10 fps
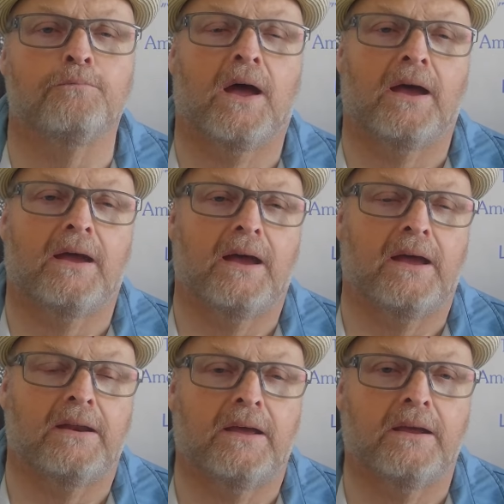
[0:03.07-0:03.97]
I
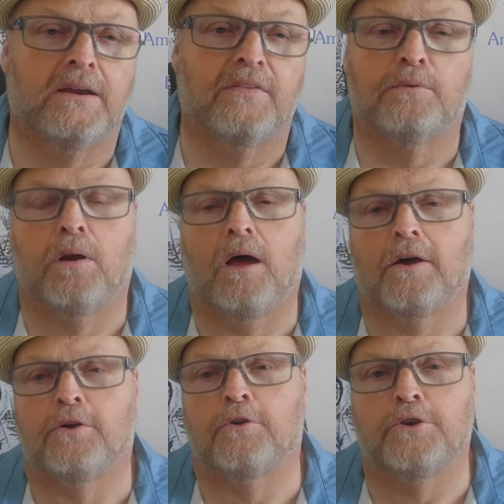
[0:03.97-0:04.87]
had another
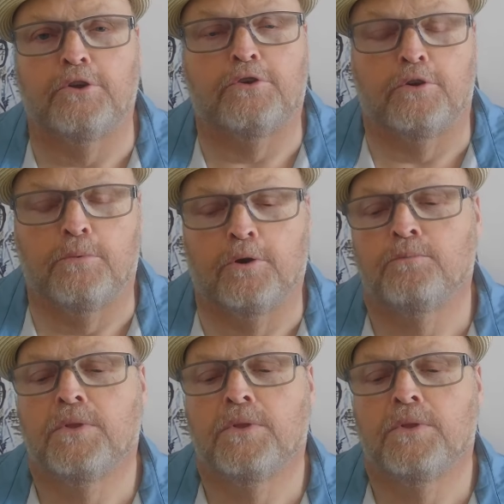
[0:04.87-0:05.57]
blogger or YouTuber